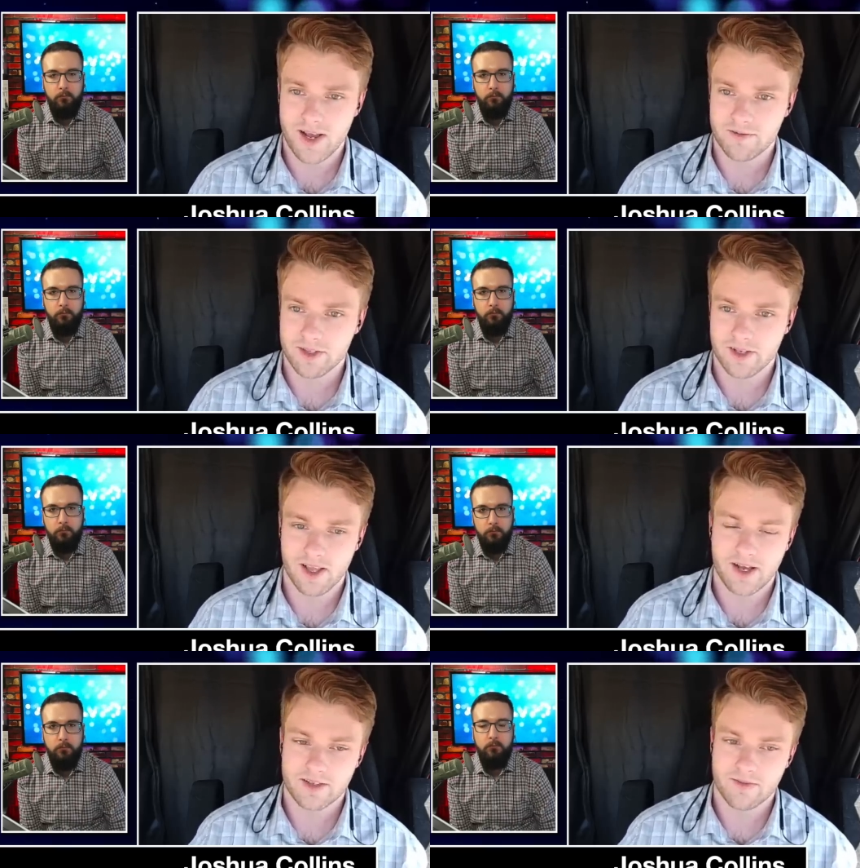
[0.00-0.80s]
Speaker 1: have
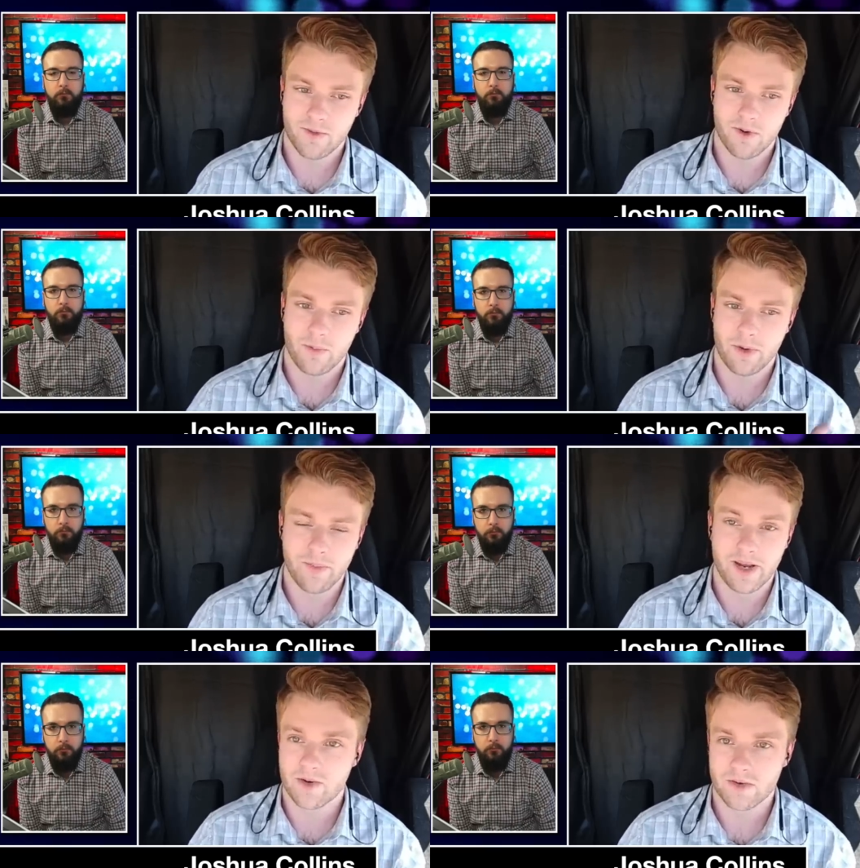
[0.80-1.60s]
legalized for both
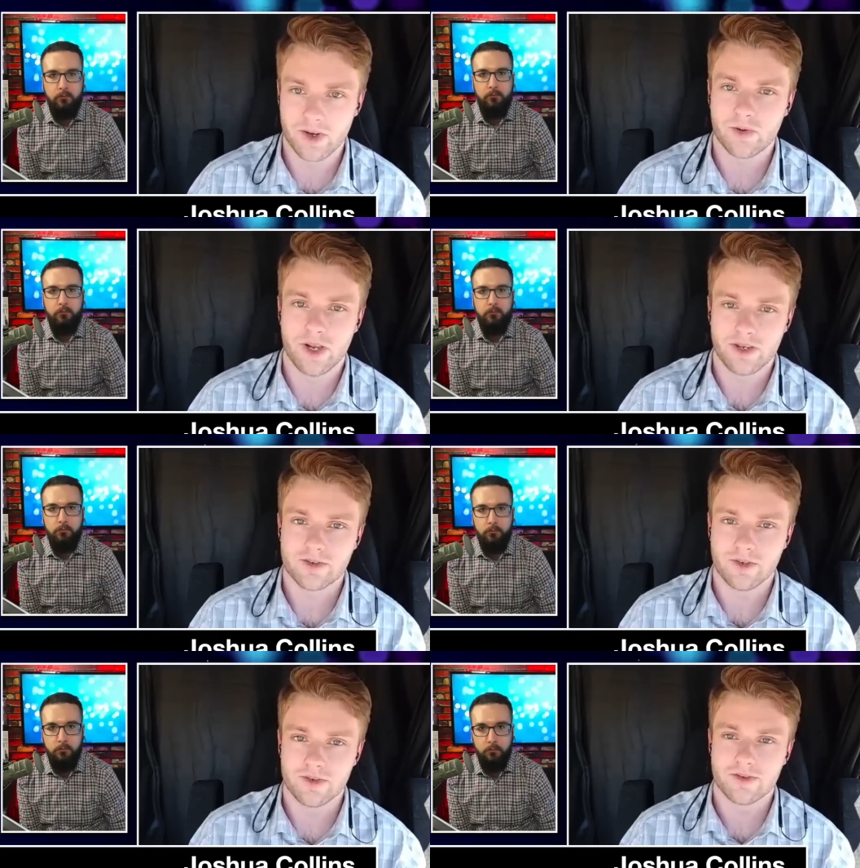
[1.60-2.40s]
medical and
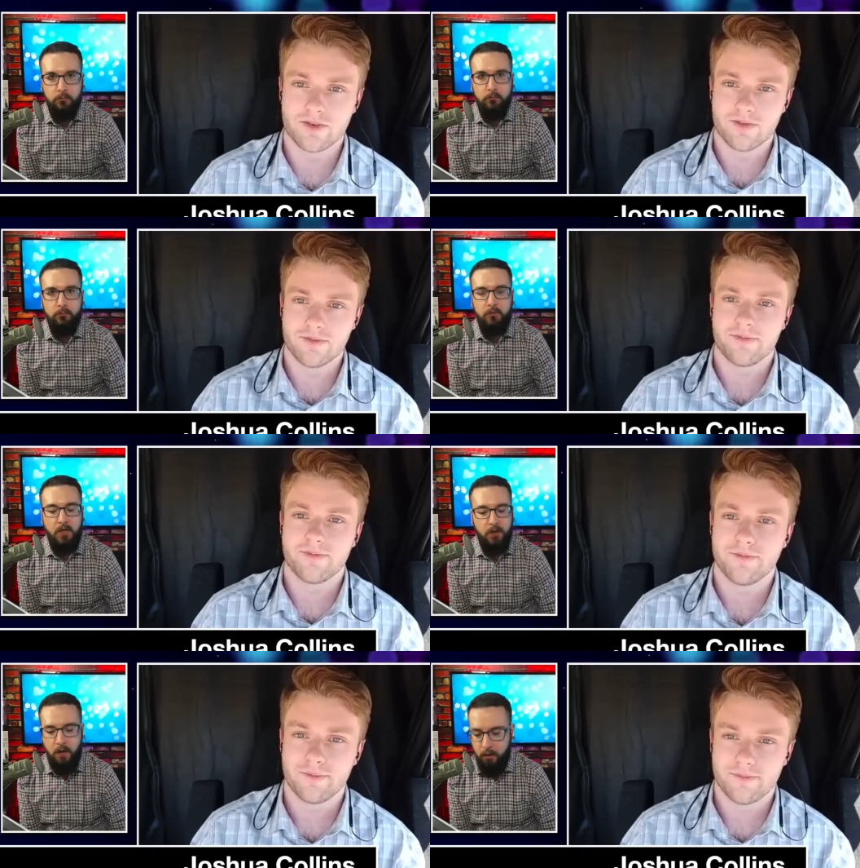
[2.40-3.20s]
recreational use.
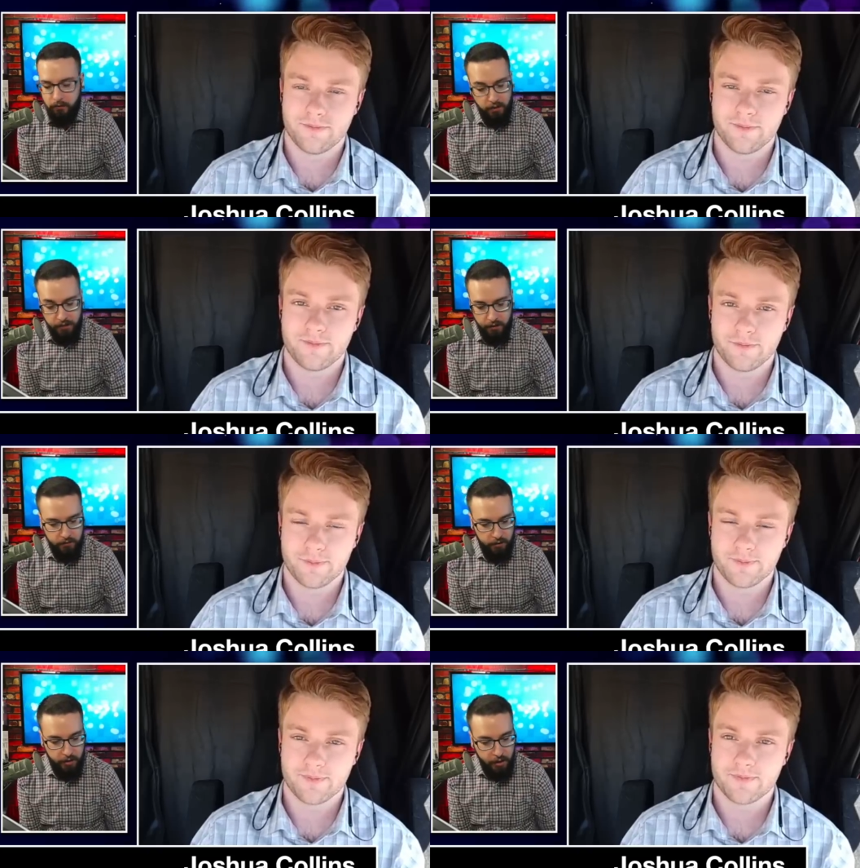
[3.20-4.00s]
Speaker 2: That's that's
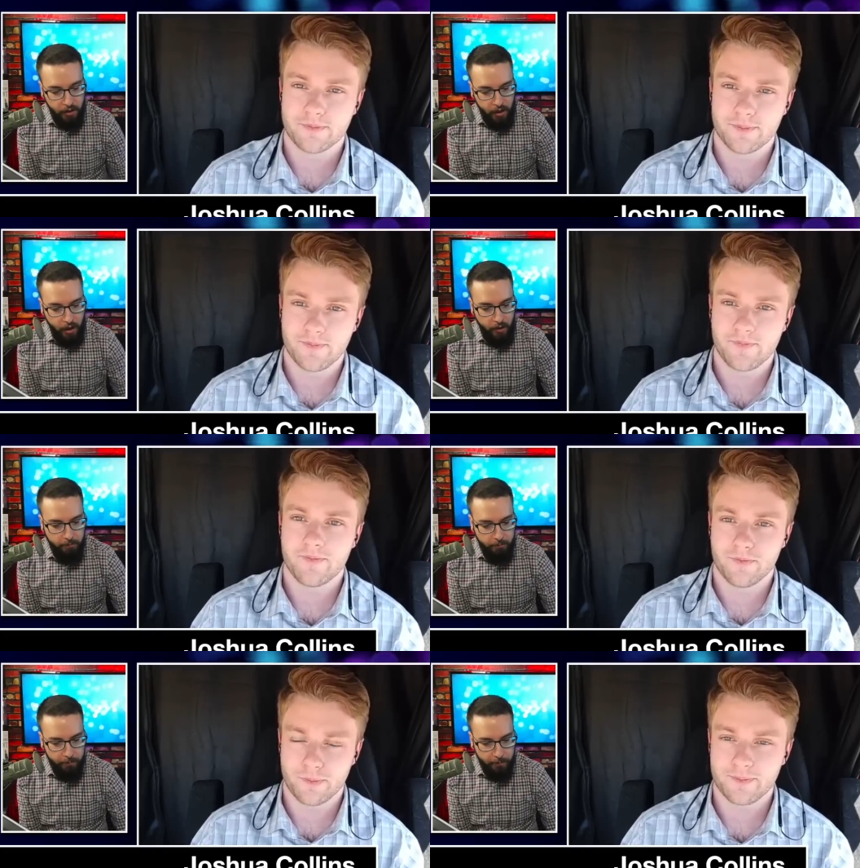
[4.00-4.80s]
excellent.
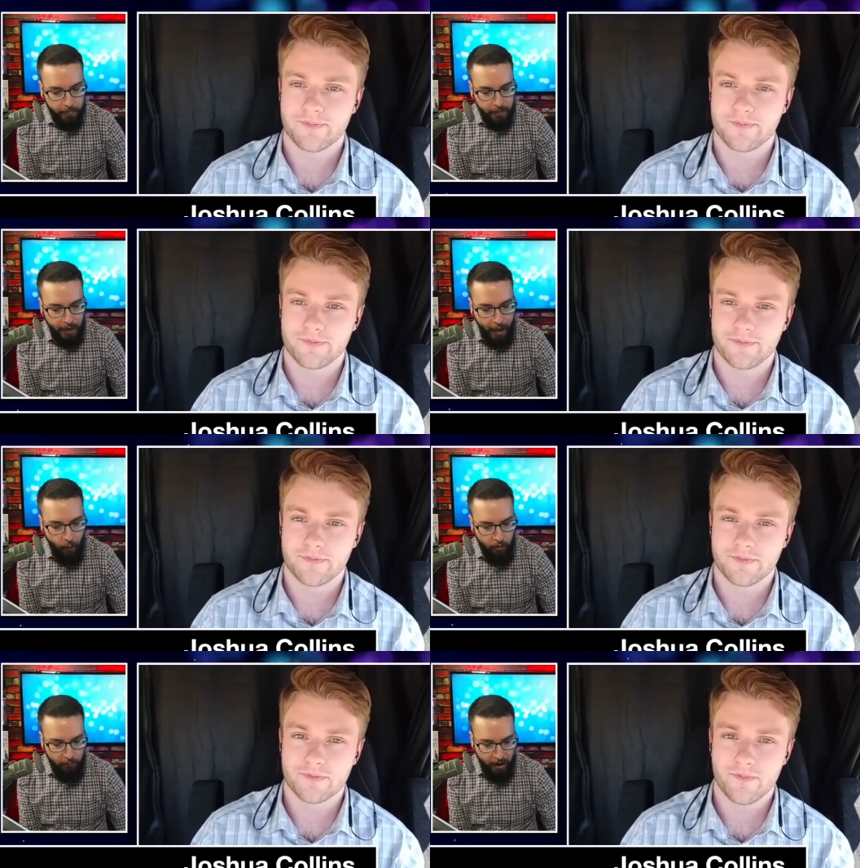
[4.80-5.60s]
Um,
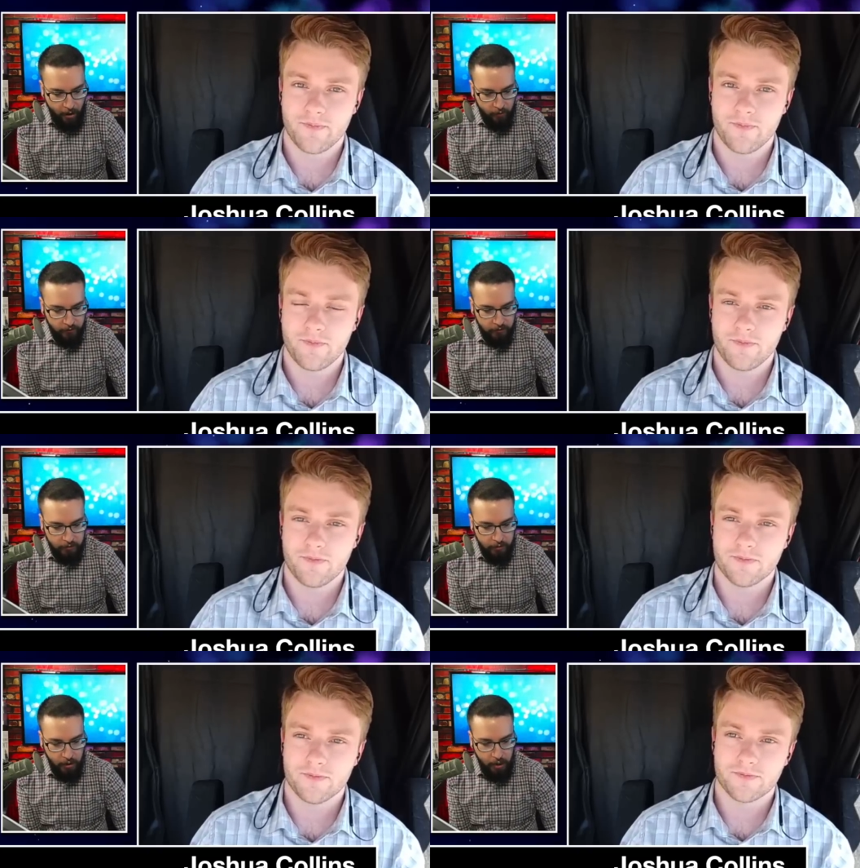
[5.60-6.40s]
how
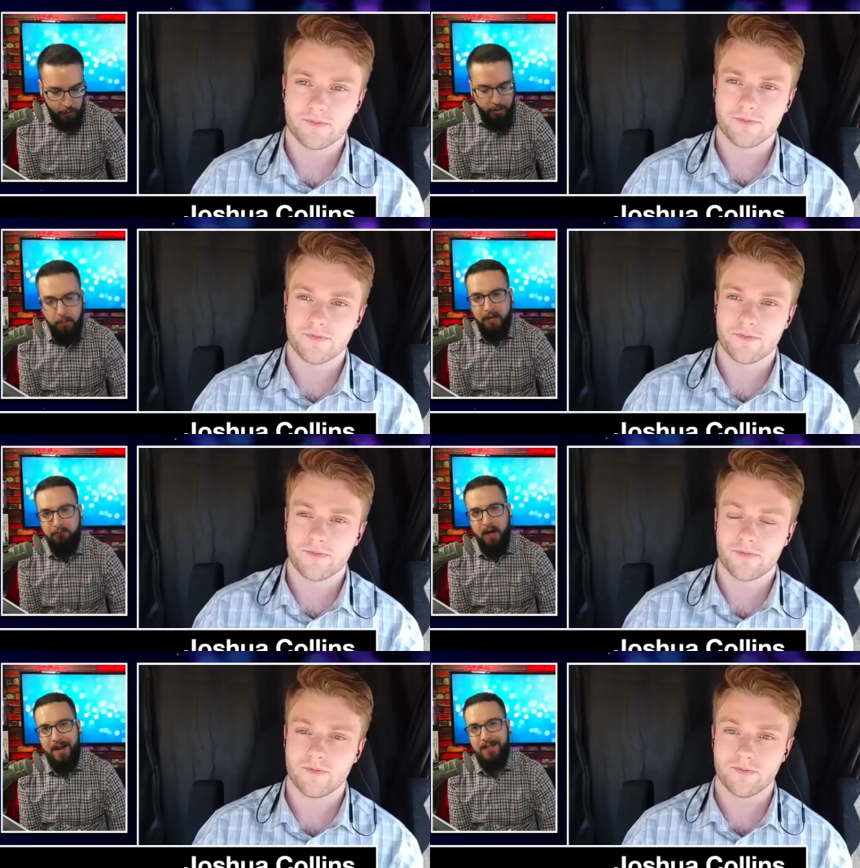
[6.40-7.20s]
about uh, public
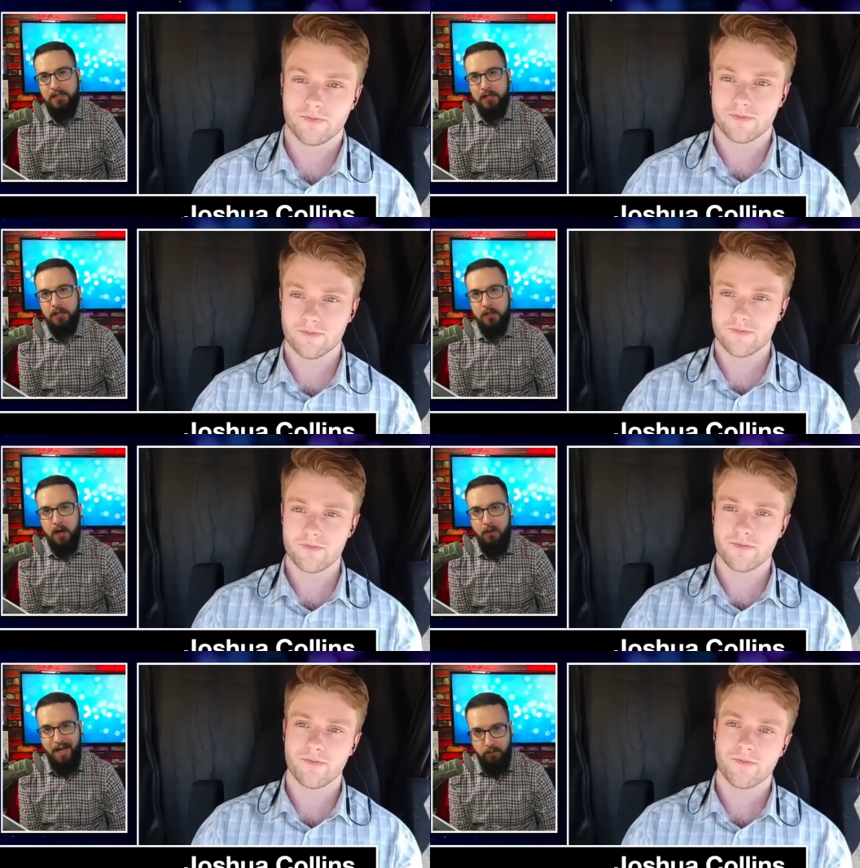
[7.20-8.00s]
financing
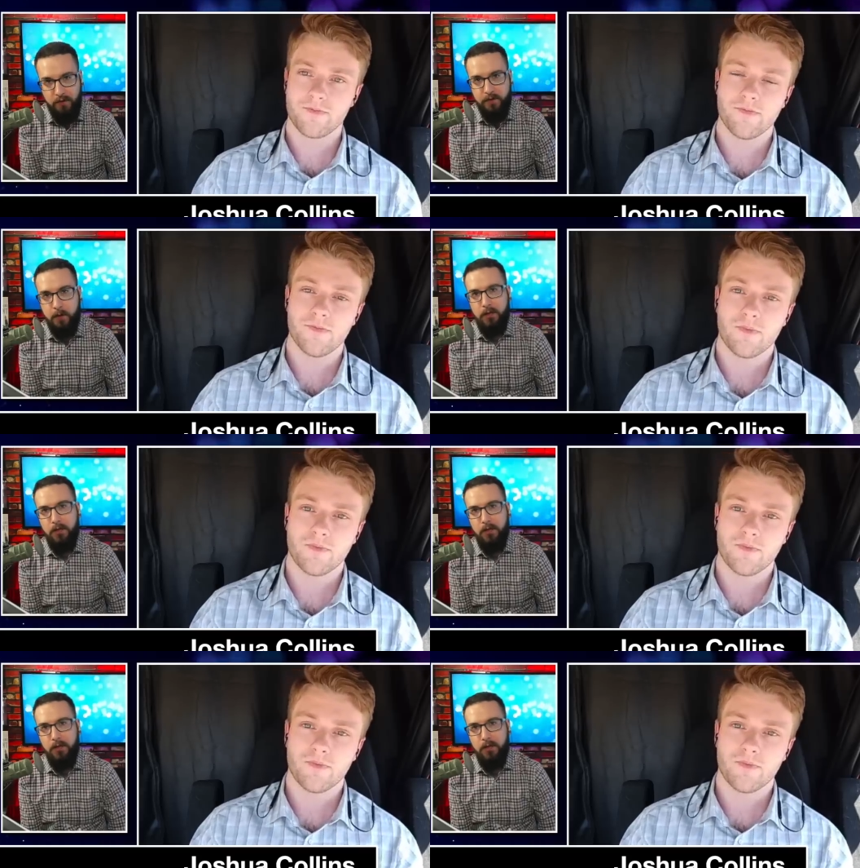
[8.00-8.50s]
of every single